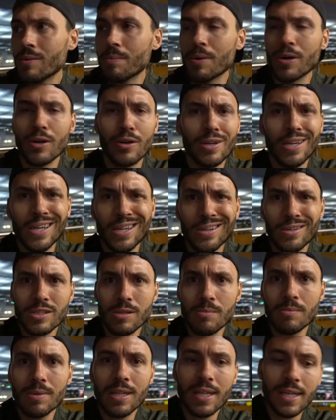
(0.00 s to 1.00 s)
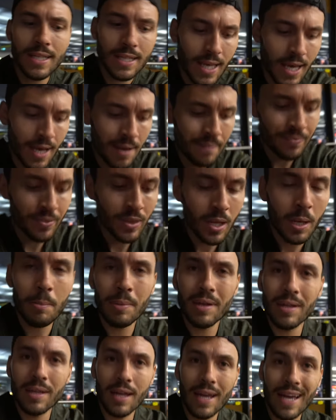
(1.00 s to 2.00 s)
Burger King or something like that,
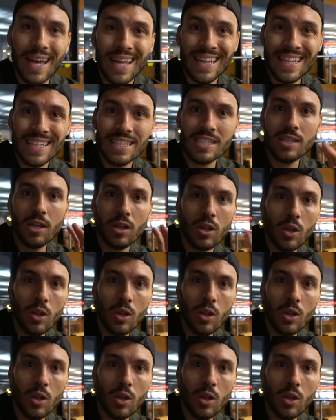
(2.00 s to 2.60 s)
but at least the